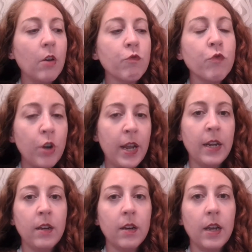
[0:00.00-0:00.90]

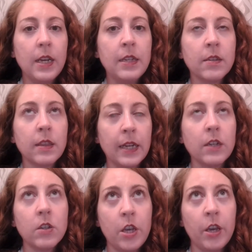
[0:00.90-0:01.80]
running is
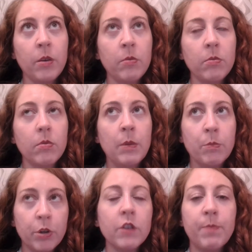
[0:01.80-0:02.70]
linked to
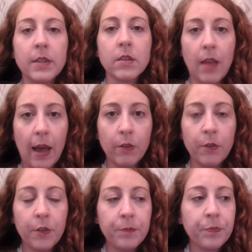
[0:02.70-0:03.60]
improved mental
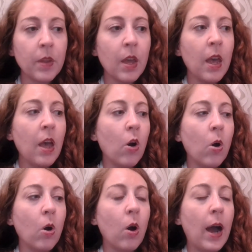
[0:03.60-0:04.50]
health.
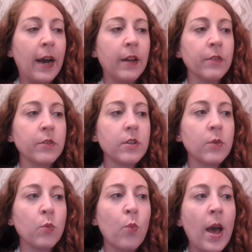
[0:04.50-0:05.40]
And
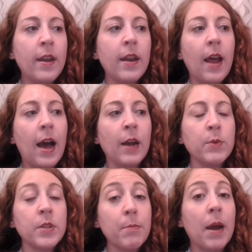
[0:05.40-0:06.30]
when I
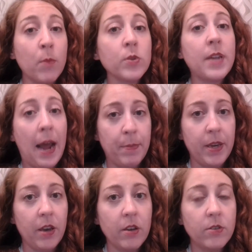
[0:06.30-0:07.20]
was at my most
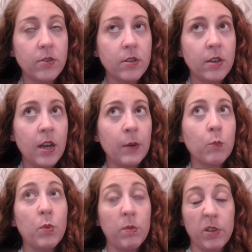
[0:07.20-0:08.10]
happiest,
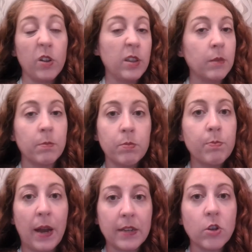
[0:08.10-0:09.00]
in the
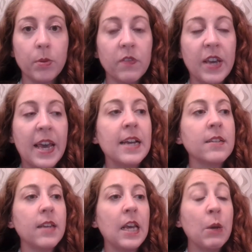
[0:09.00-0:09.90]
past couple of
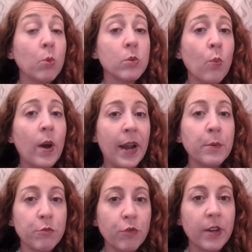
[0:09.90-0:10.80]
years, it was when I
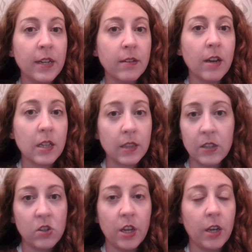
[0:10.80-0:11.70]
was running at
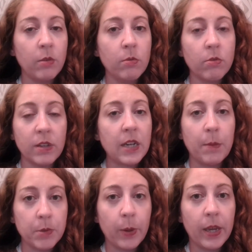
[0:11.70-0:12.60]
least 2, 3
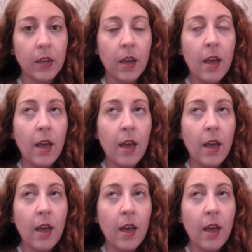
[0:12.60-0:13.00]
times a week.